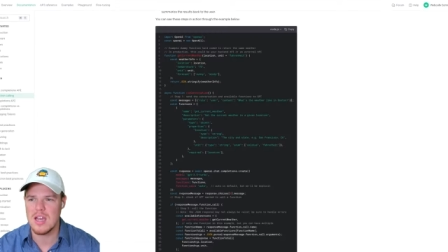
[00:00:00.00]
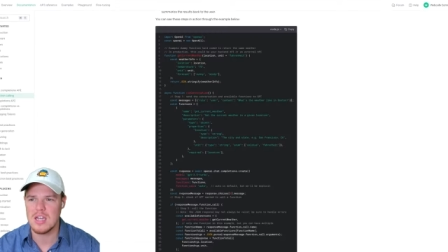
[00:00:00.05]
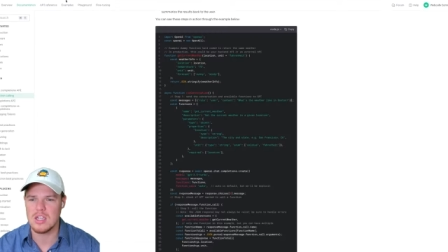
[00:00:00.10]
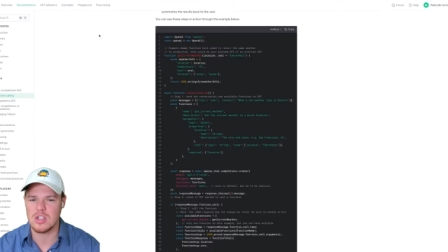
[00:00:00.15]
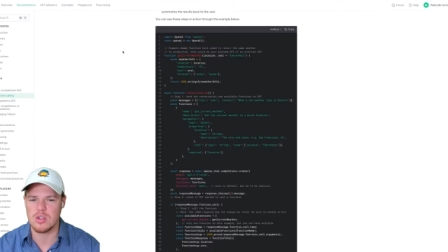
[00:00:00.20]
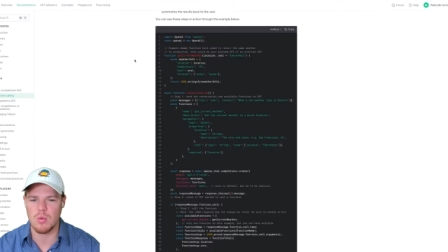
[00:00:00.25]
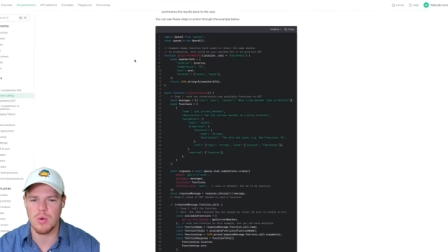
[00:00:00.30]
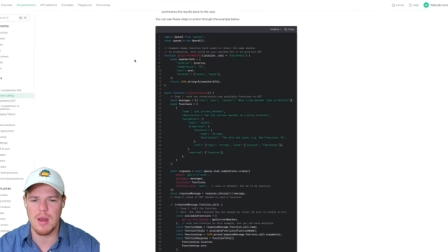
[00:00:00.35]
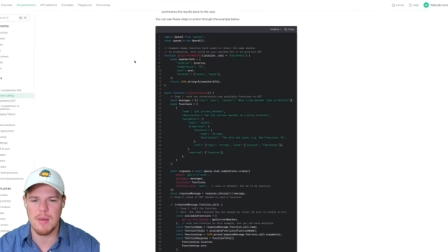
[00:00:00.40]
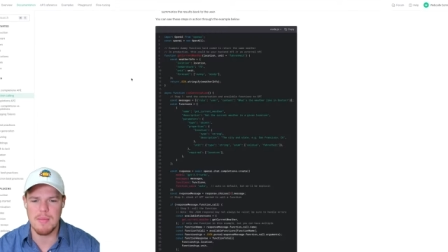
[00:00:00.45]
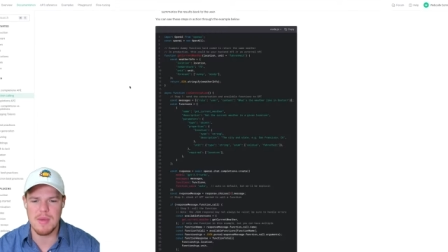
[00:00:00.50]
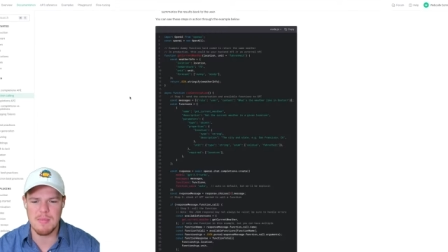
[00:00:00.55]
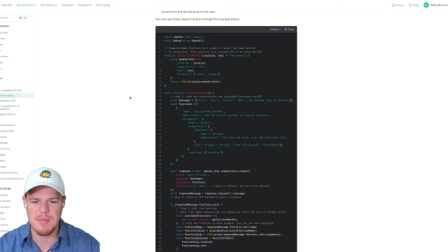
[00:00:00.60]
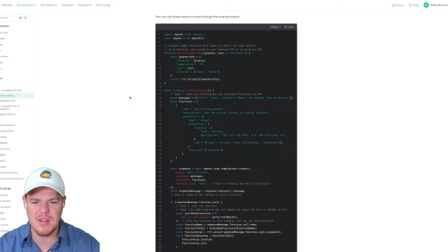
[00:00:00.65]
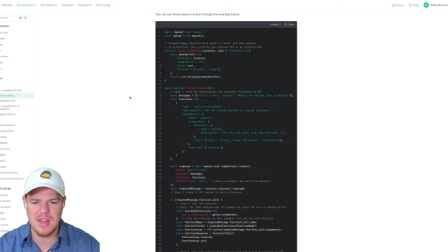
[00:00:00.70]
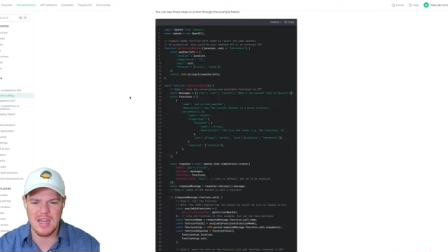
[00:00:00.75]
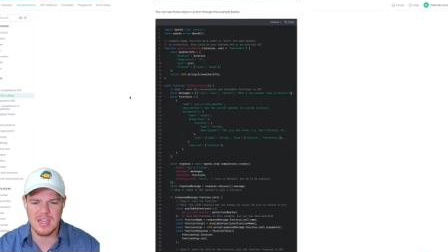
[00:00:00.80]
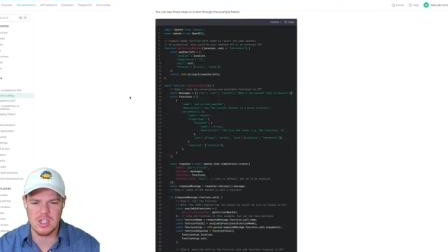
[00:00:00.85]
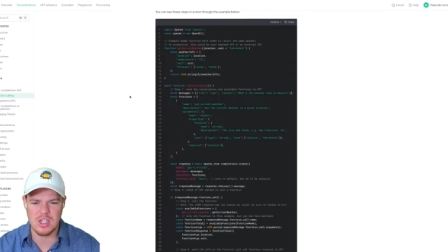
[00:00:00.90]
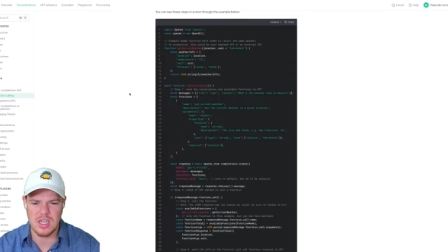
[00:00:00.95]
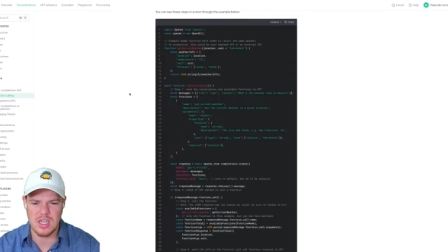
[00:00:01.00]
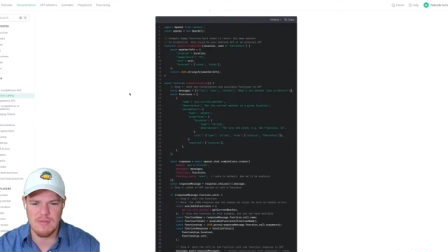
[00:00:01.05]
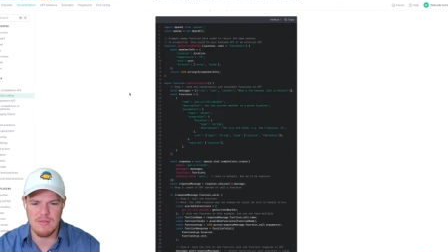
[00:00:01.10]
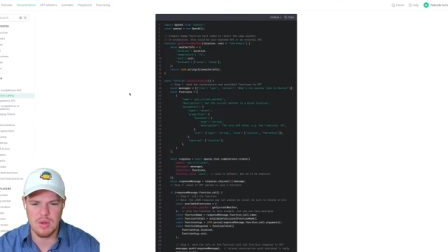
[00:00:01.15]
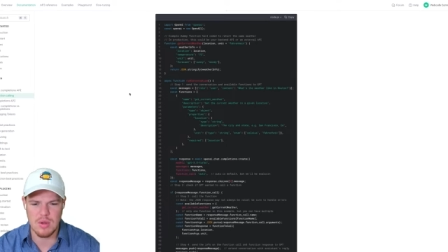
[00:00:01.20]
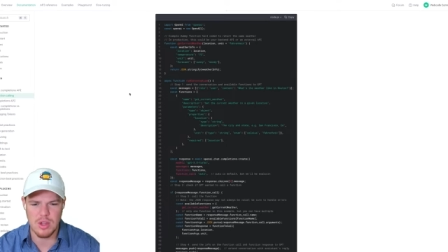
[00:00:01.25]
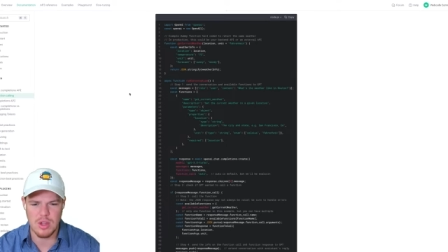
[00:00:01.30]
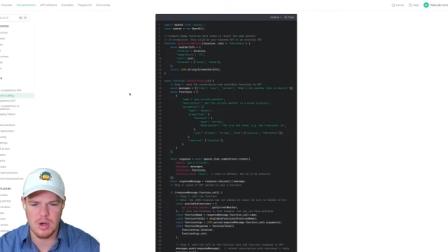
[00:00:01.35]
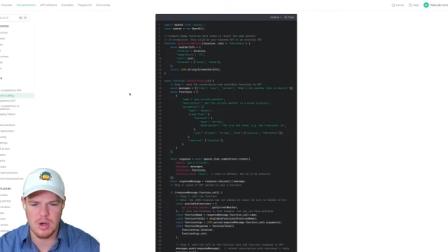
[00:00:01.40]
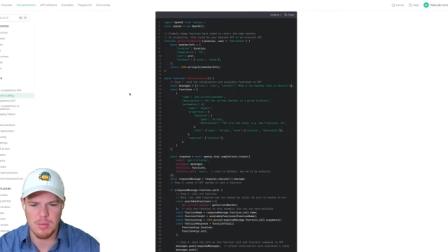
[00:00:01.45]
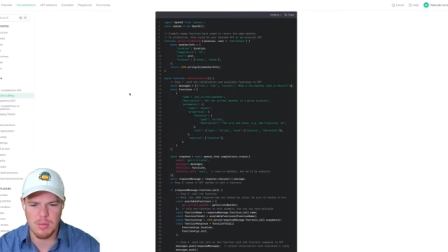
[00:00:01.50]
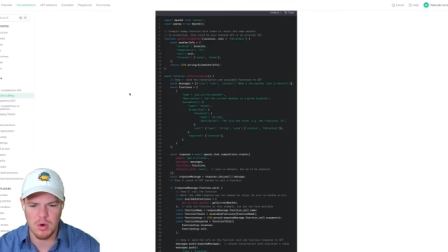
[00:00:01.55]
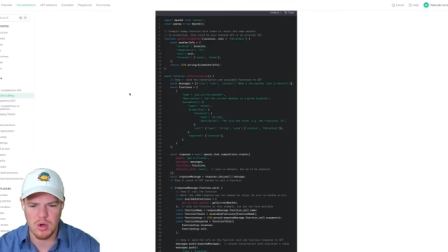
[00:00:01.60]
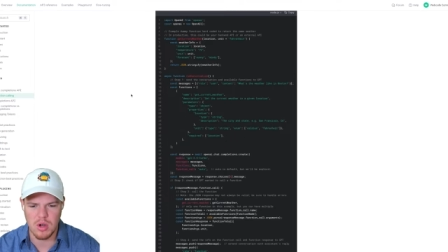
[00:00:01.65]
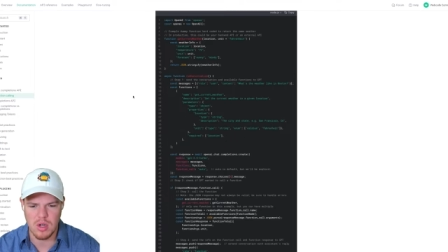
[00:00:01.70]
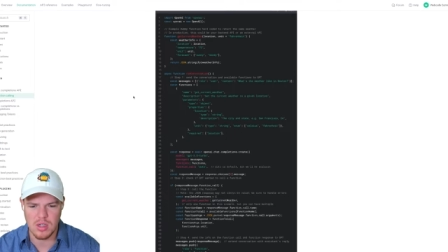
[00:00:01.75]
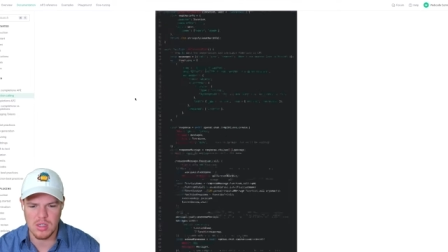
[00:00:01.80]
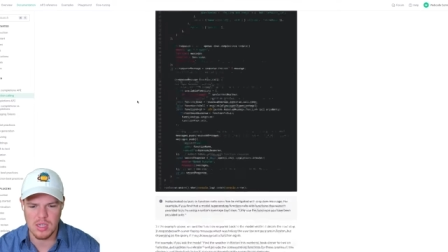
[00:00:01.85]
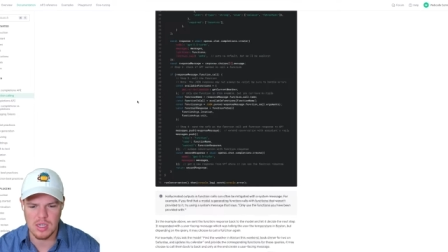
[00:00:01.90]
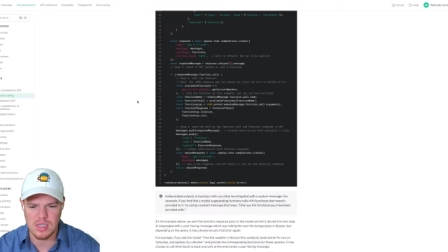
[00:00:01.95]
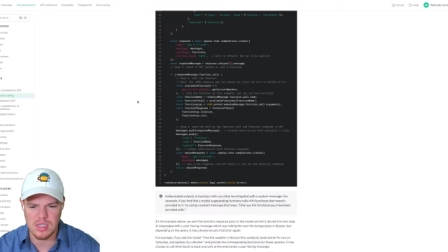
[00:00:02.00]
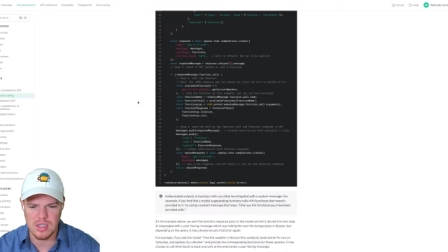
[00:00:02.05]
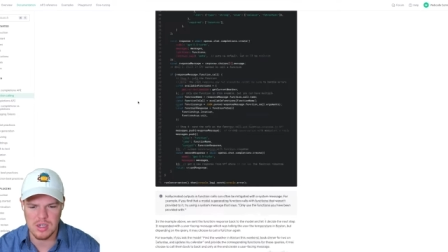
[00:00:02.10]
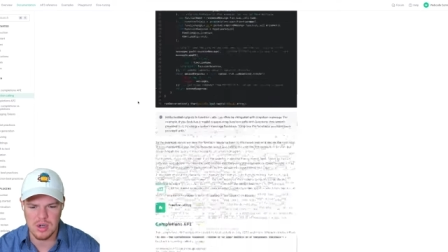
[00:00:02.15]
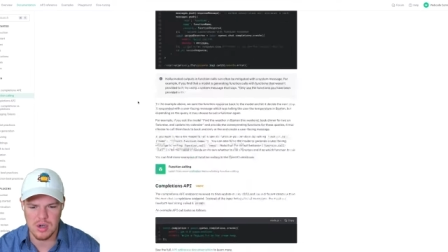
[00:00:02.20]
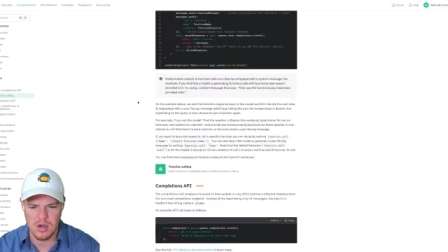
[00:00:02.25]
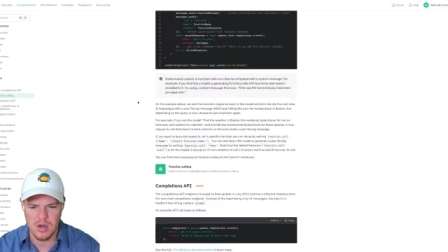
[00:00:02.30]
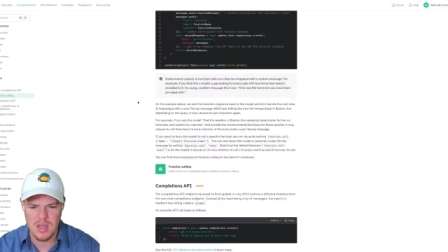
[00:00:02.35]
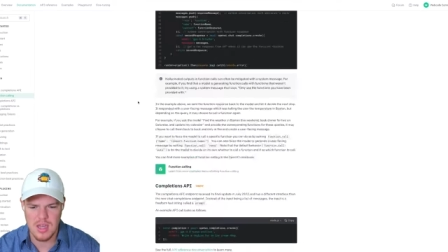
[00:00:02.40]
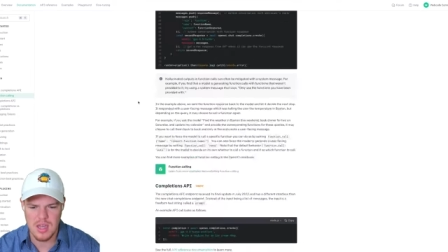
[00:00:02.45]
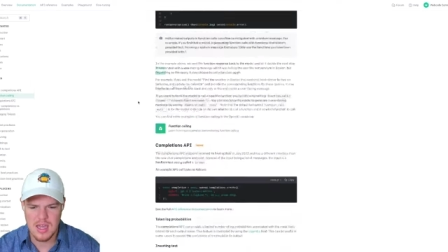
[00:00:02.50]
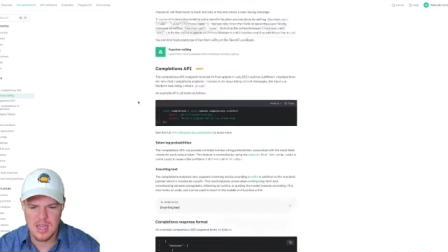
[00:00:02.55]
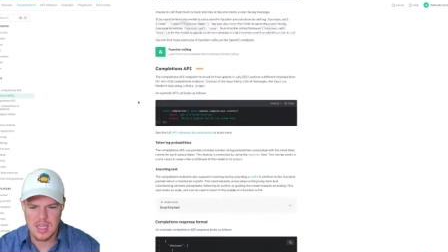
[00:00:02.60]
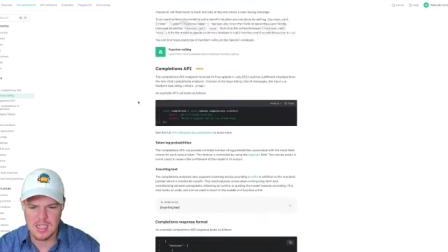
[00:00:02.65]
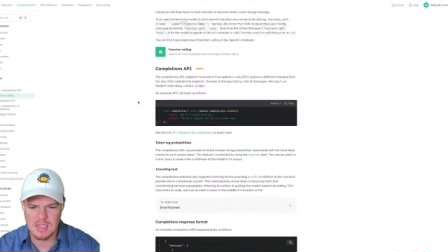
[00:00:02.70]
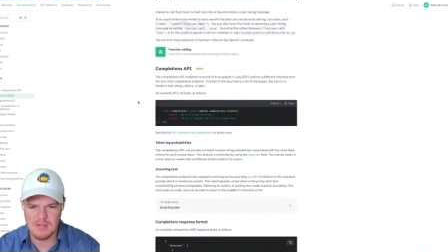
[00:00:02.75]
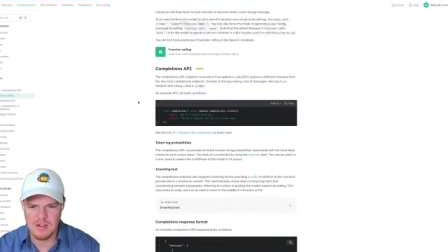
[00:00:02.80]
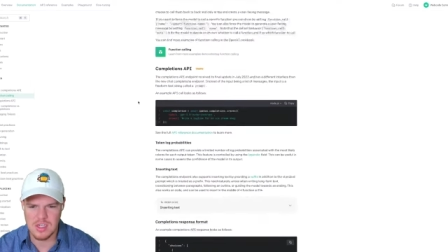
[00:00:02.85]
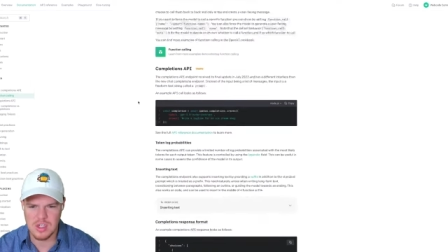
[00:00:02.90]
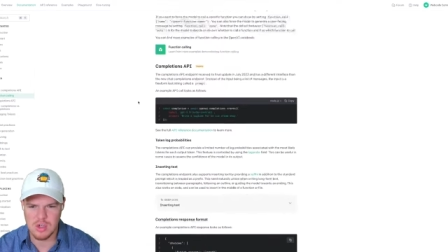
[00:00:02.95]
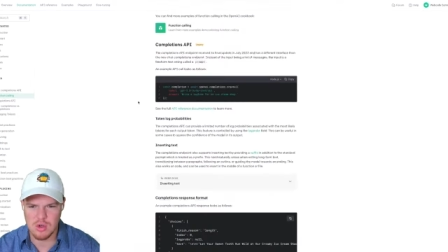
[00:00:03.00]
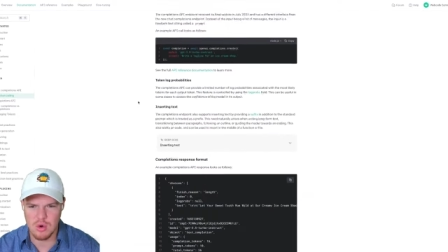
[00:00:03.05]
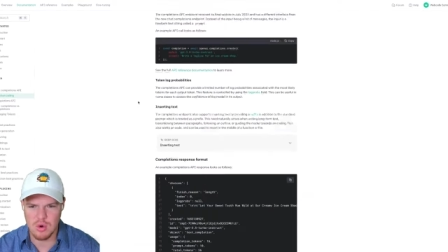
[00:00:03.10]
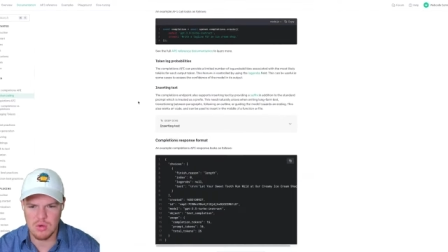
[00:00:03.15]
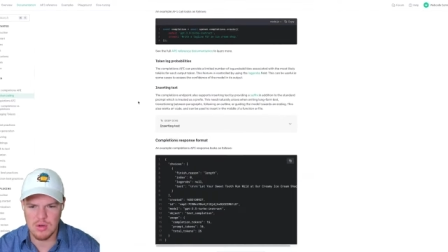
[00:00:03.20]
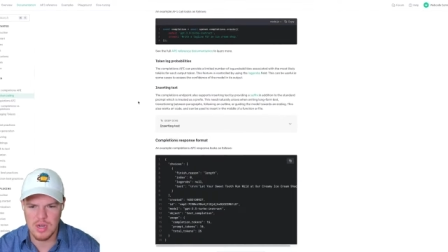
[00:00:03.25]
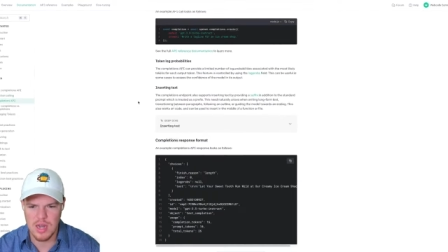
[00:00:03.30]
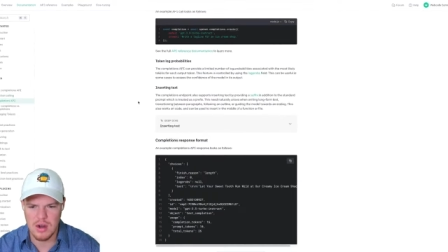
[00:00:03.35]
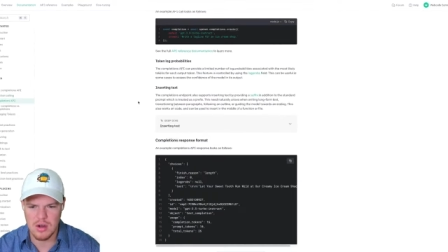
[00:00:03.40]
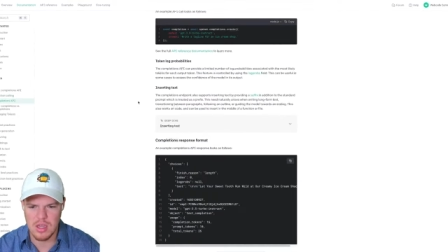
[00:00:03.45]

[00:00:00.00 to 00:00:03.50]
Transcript: So what I mean by that, just to give you a little bit more context here, is if I scroll down